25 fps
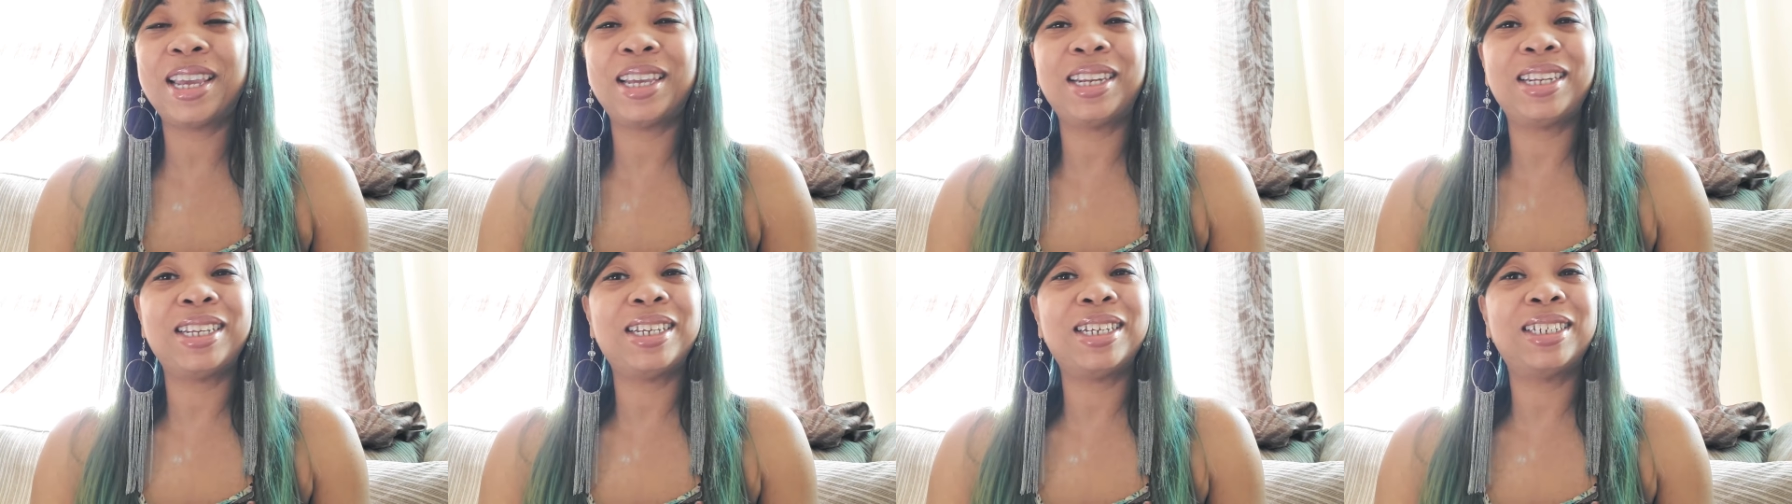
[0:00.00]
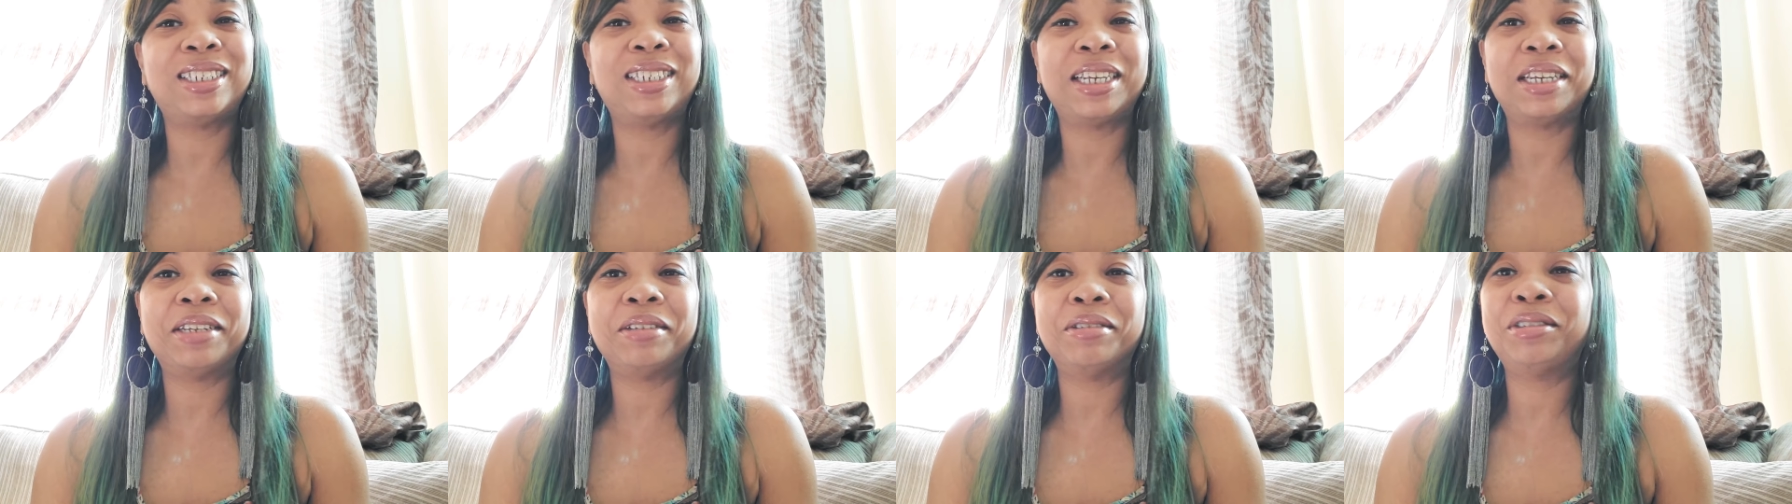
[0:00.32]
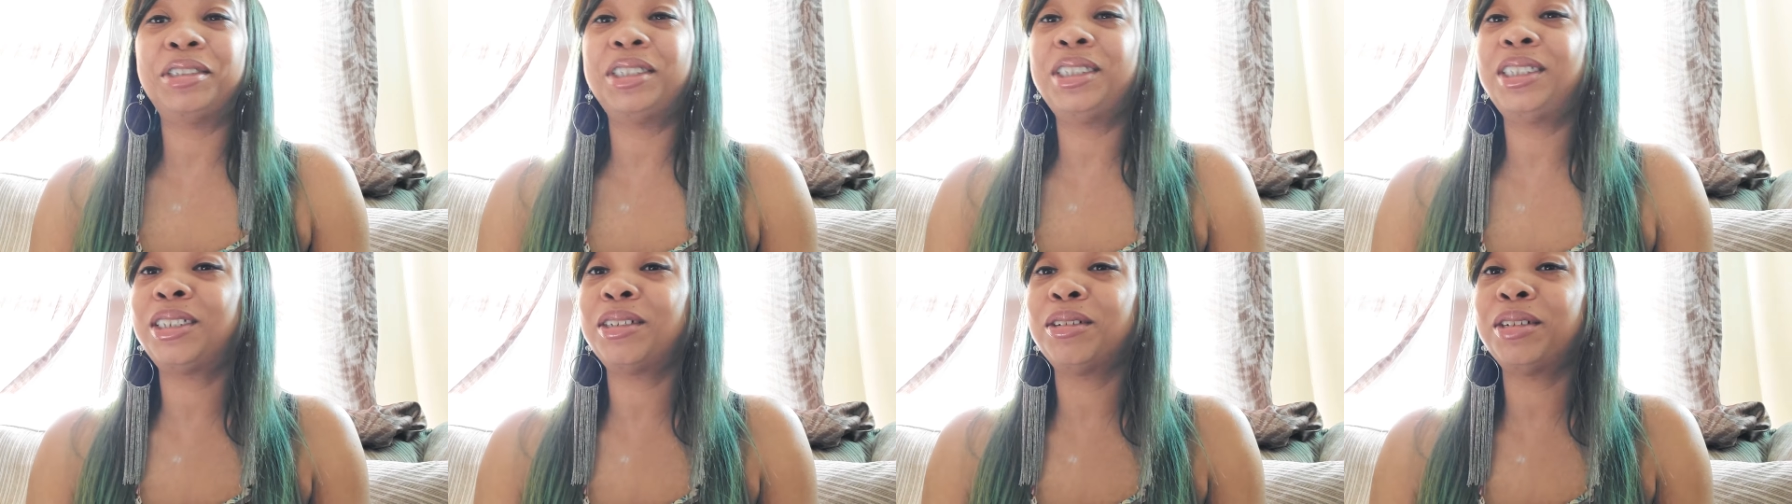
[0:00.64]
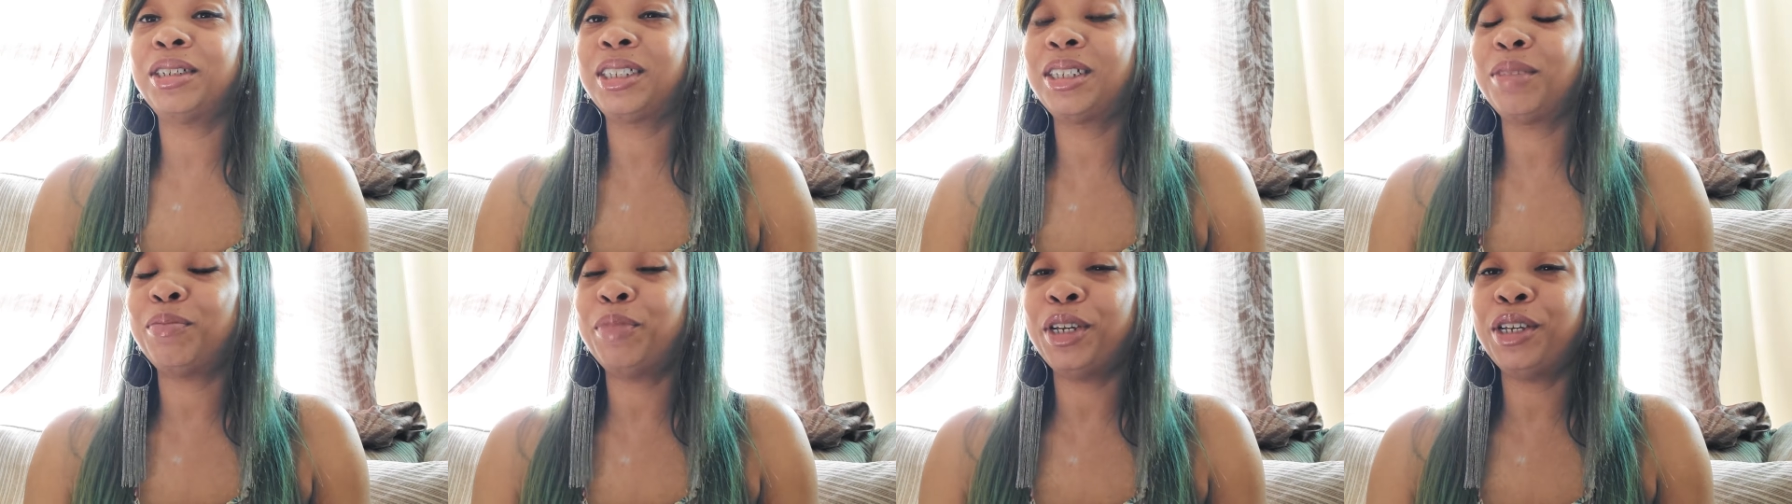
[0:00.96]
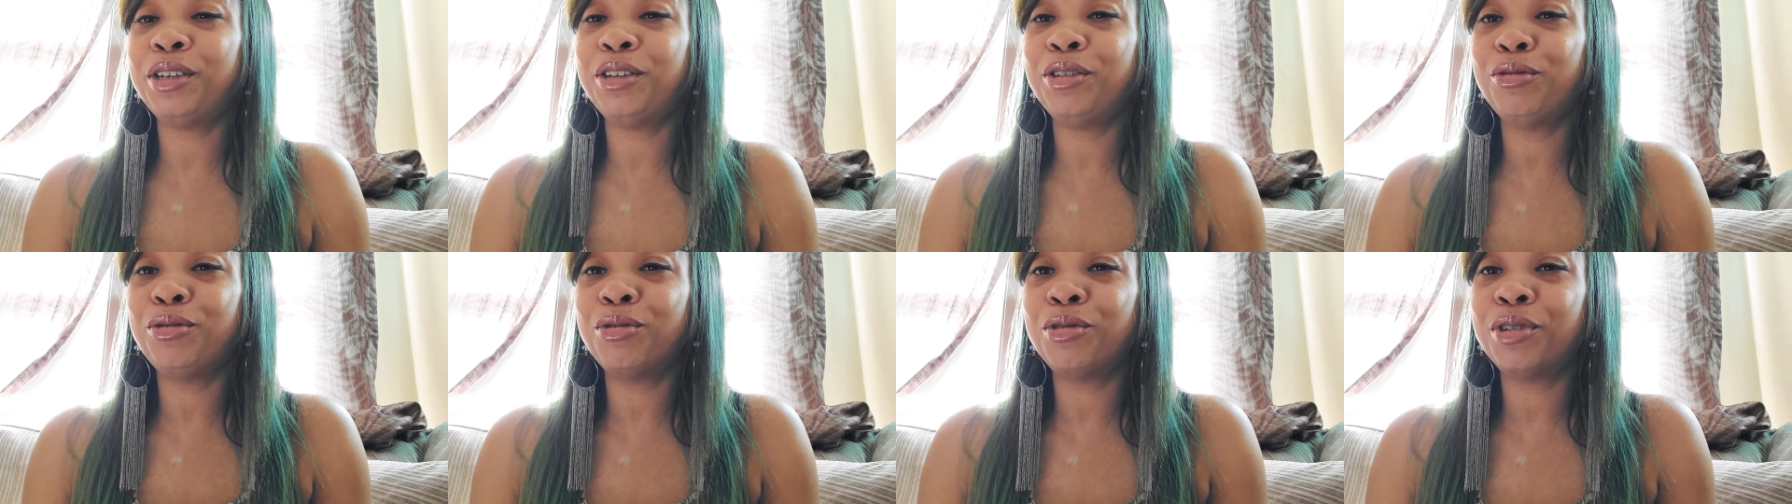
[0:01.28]
It is energy, so this could be
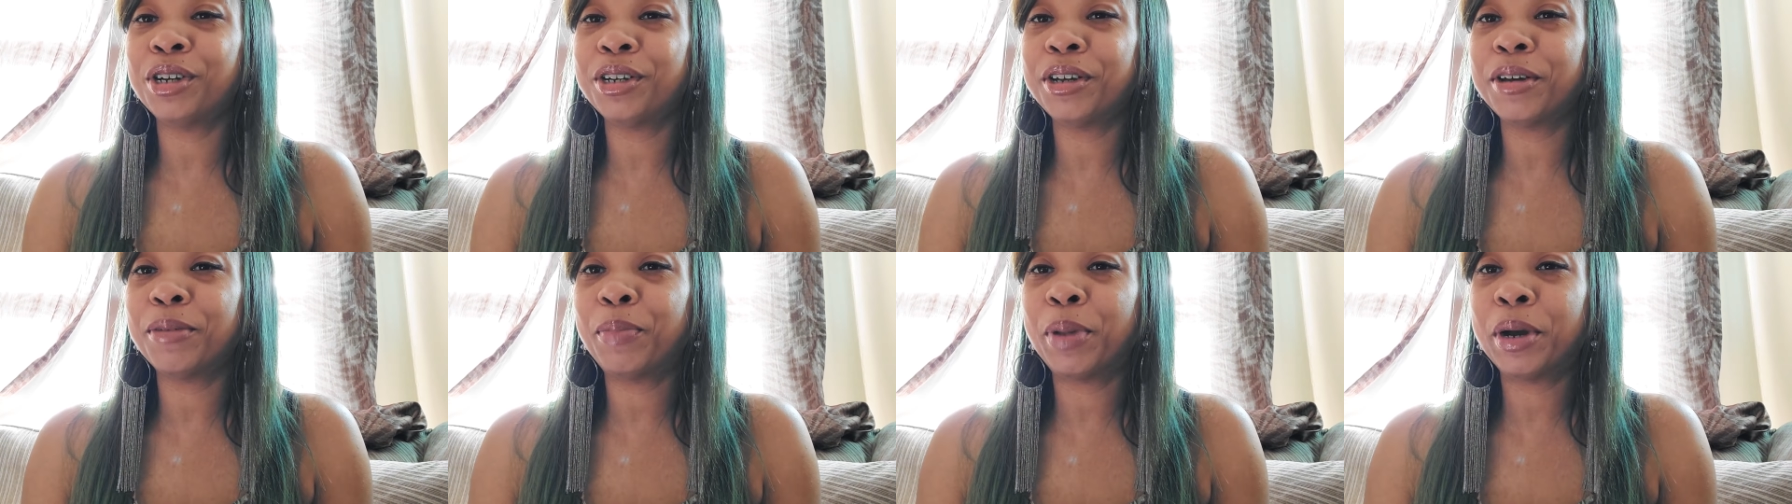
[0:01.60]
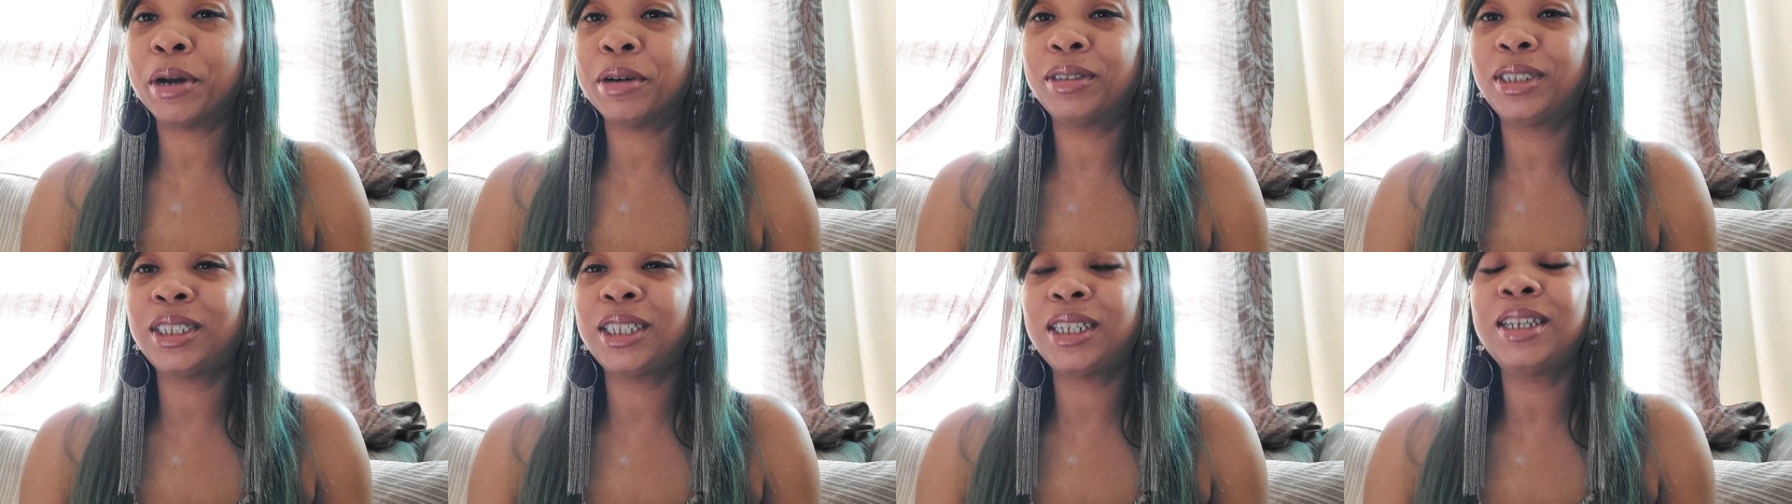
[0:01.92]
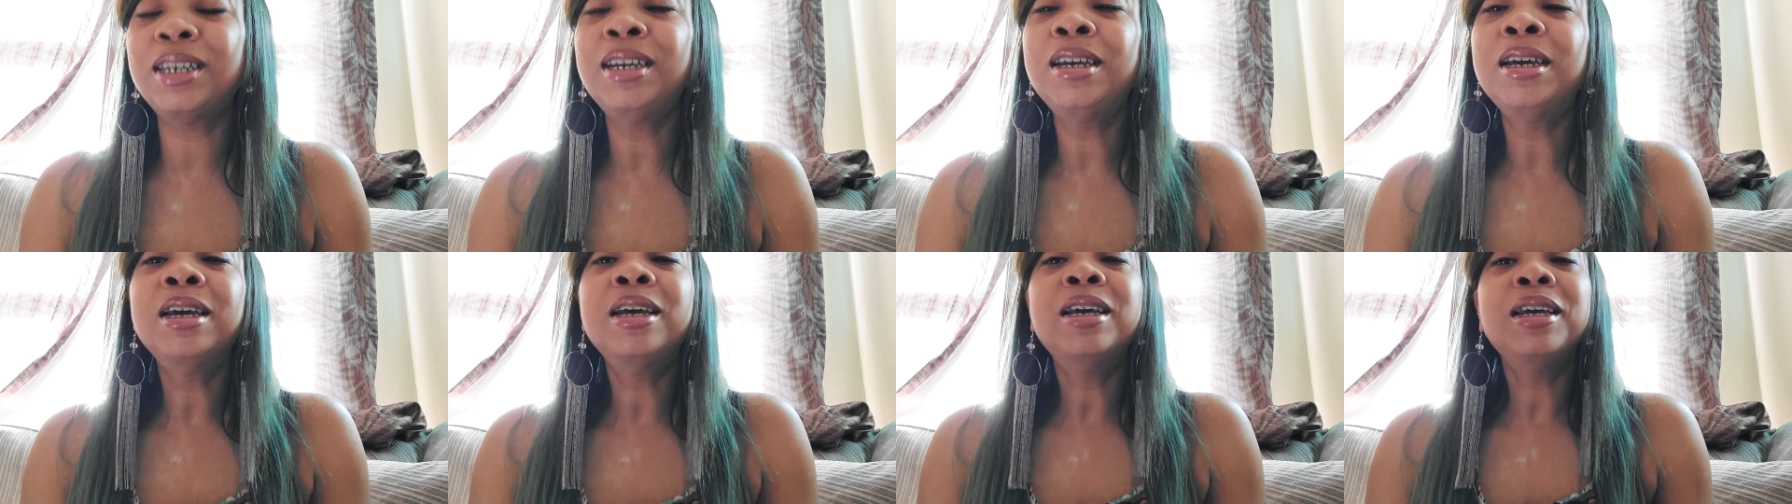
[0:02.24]
you or your person.